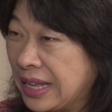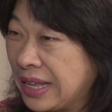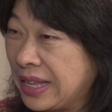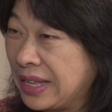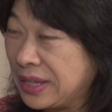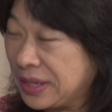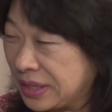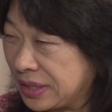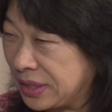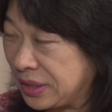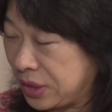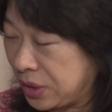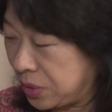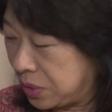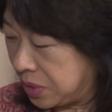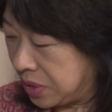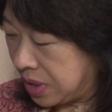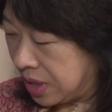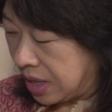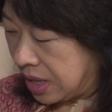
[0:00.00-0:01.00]
Oh,
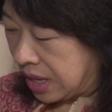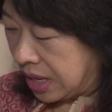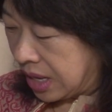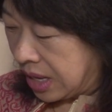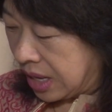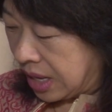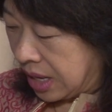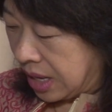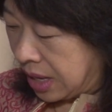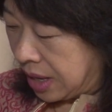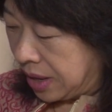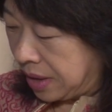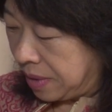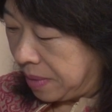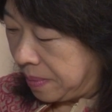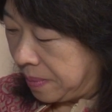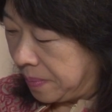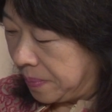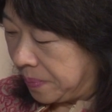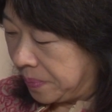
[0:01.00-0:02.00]
so
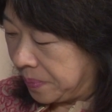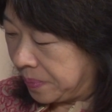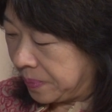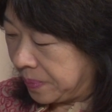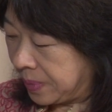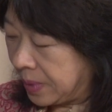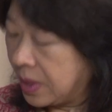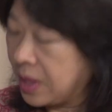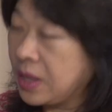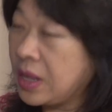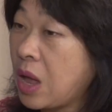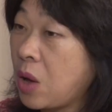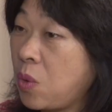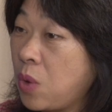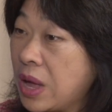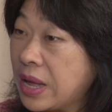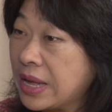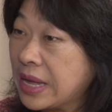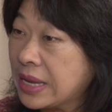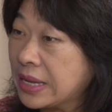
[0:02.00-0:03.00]
now
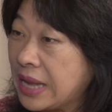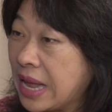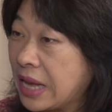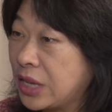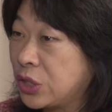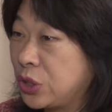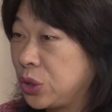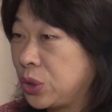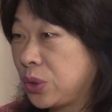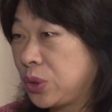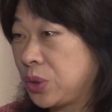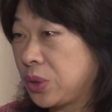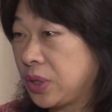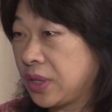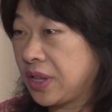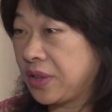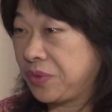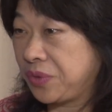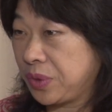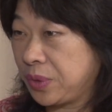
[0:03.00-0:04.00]
what connects you to
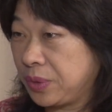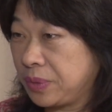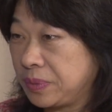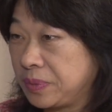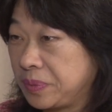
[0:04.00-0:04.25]
Glenview?